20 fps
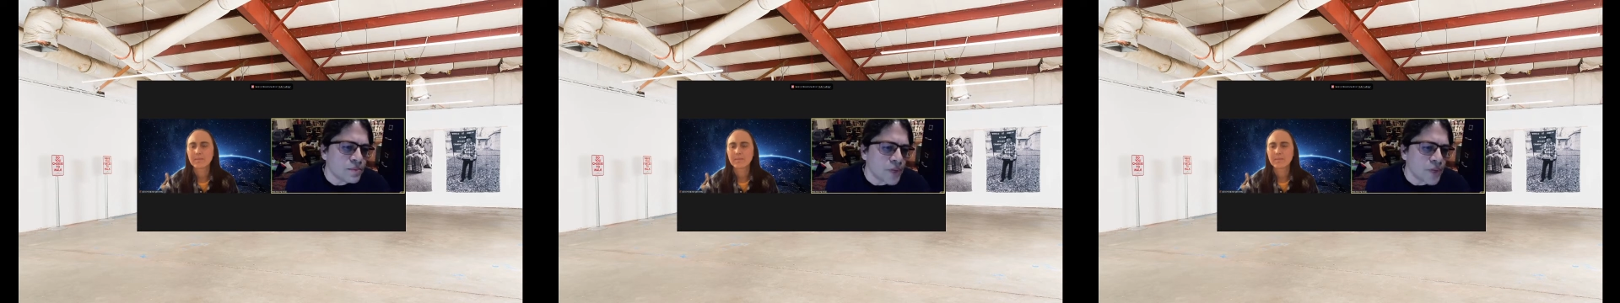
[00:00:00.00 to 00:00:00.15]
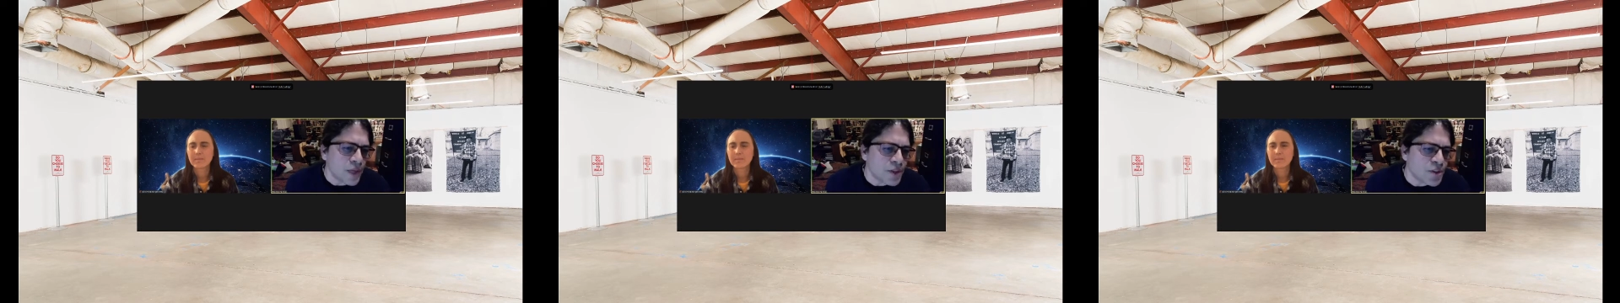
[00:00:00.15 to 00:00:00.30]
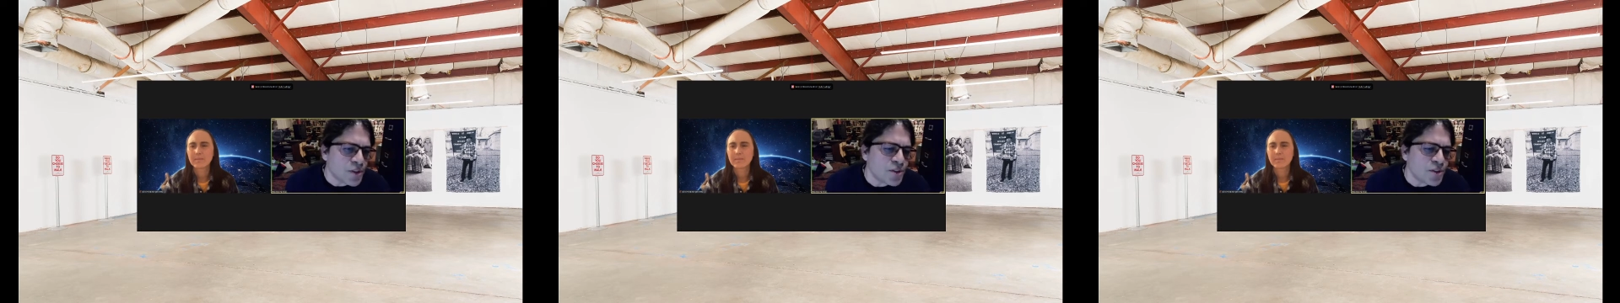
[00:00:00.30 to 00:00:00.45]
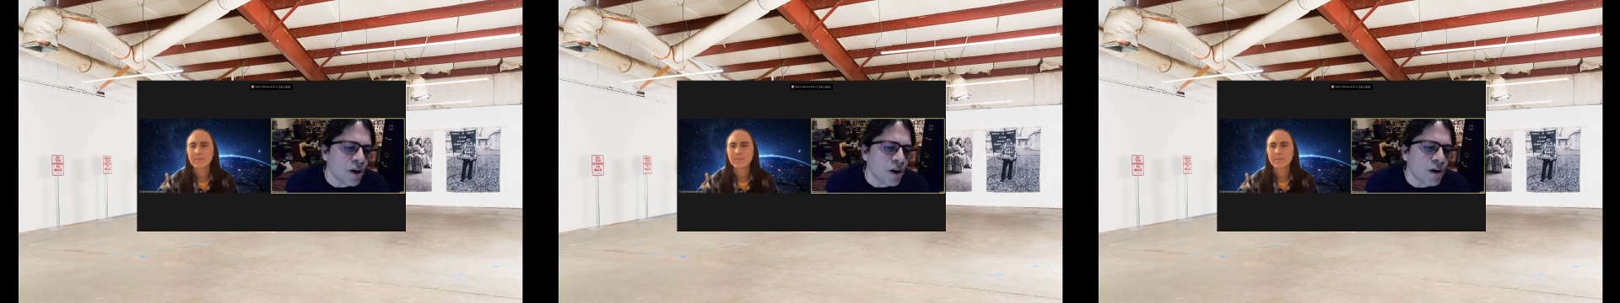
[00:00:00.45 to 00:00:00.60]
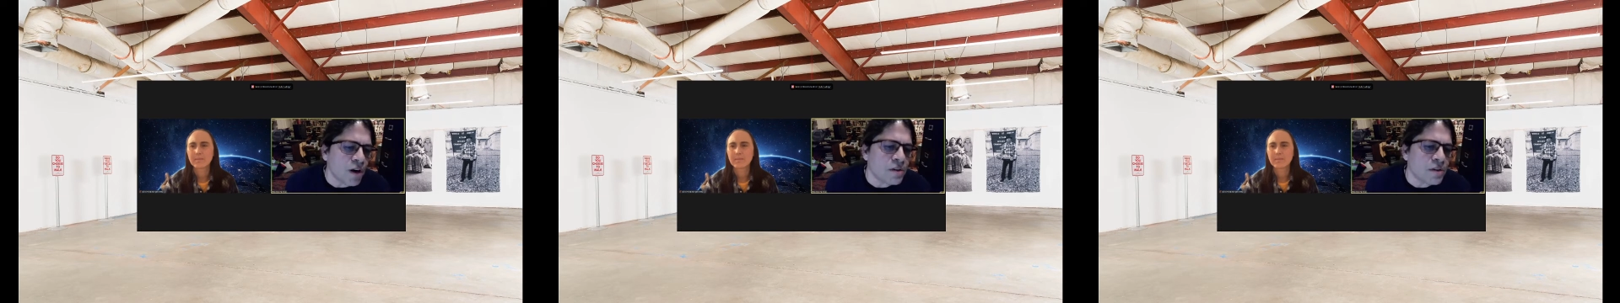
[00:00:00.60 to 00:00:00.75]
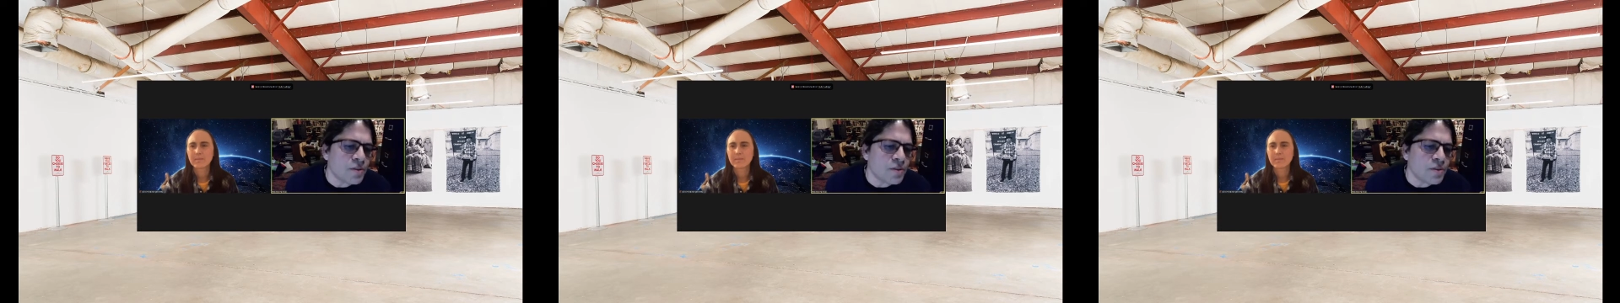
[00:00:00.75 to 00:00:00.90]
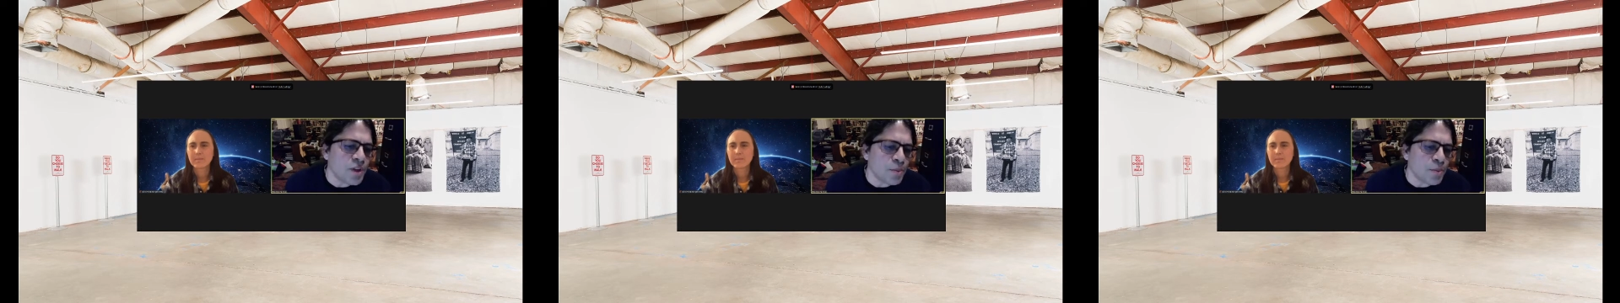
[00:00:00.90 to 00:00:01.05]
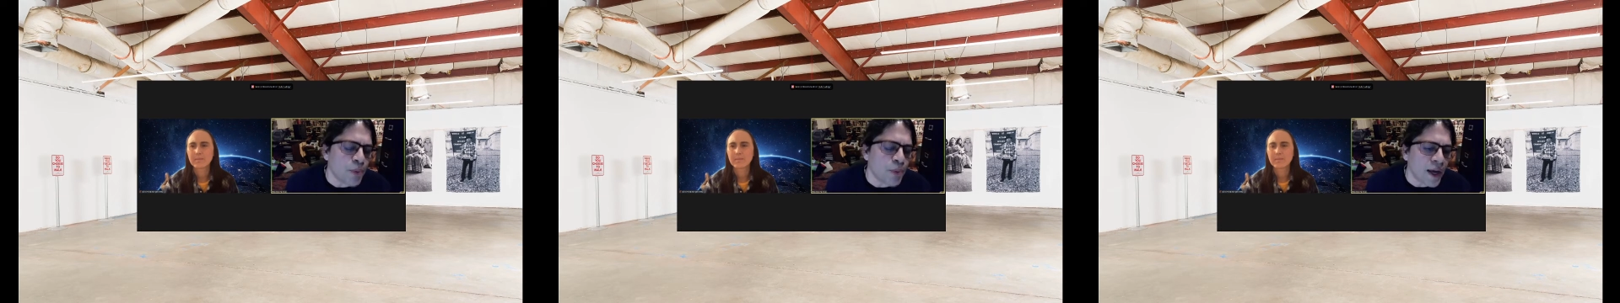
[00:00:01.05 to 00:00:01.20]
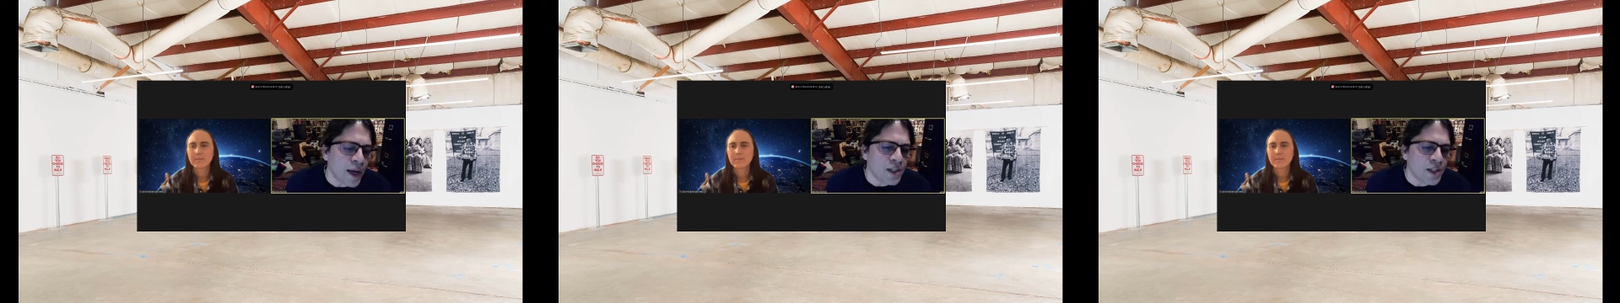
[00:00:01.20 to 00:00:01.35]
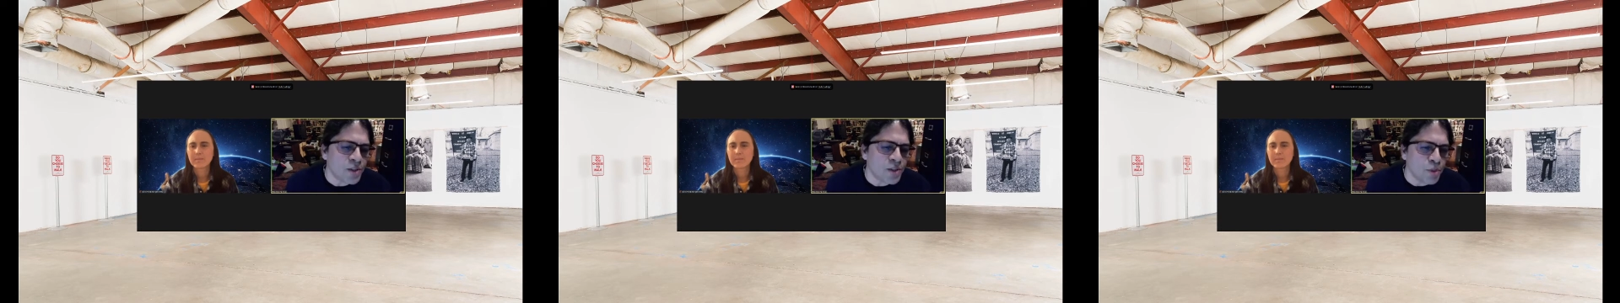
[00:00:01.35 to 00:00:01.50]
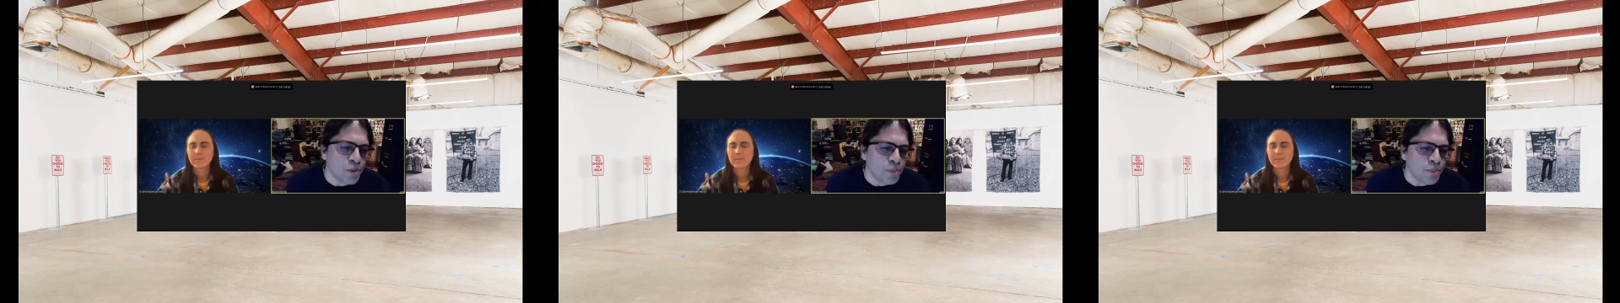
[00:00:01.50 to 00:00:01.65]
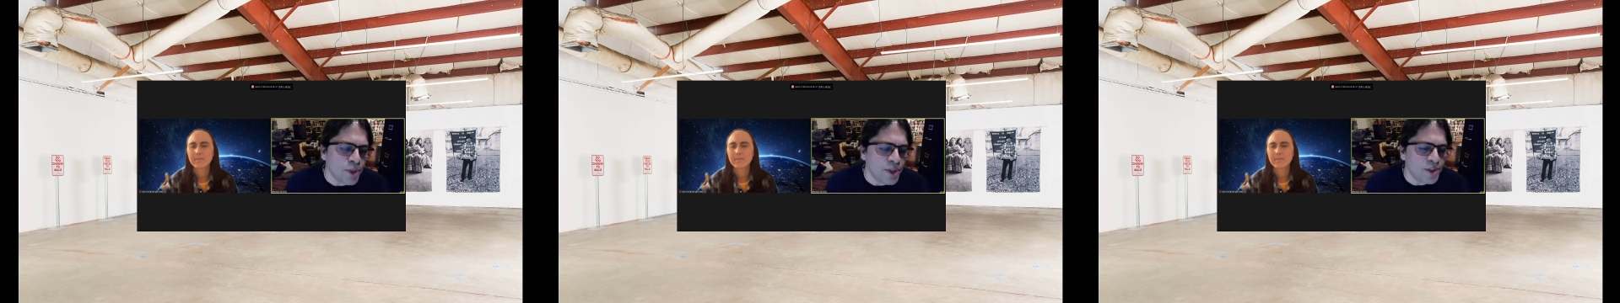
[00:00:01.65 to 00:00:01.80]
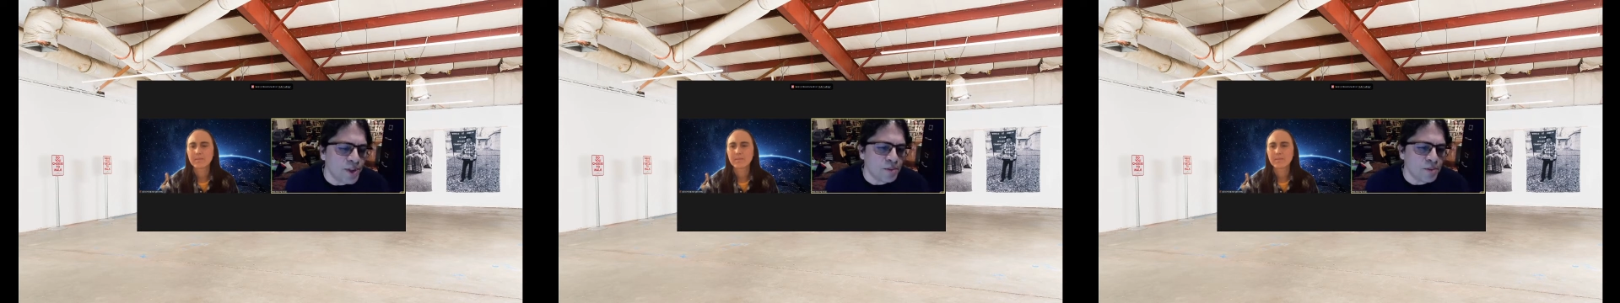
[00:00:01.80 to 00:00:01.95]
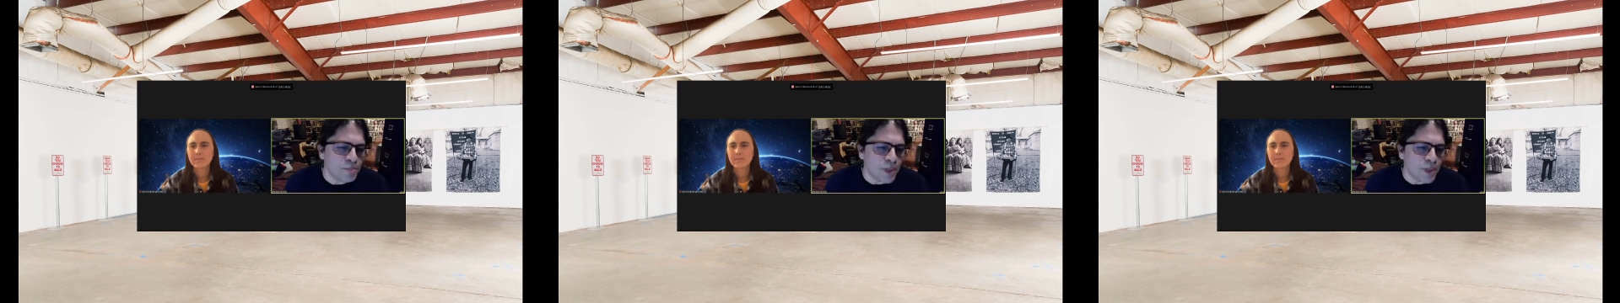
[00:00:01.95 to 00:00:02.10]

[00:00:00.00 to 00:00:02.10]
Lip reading: and dissolve in the past repeated